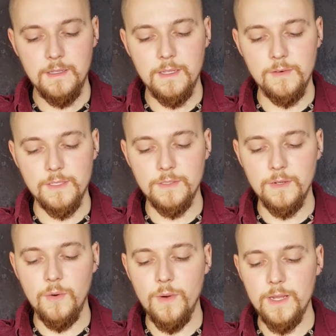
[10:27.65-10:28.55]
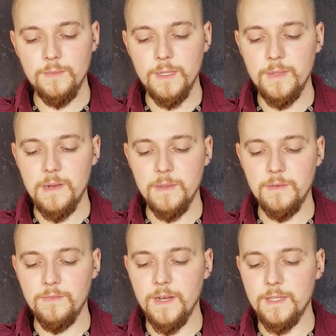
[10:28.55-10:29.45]
There was no way we'd be able
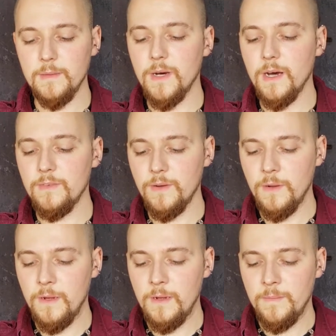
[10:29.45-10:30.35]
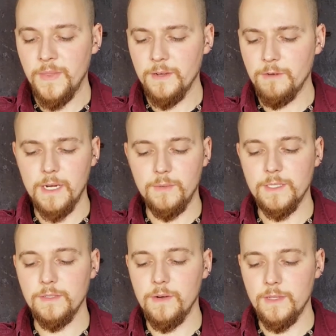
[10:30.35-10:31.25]
to fight them off. Running
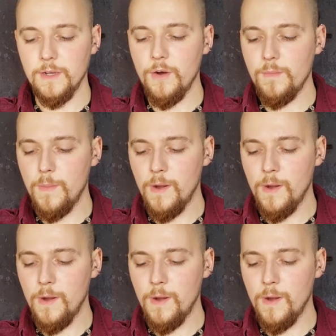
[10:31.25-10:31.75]
was our only hope.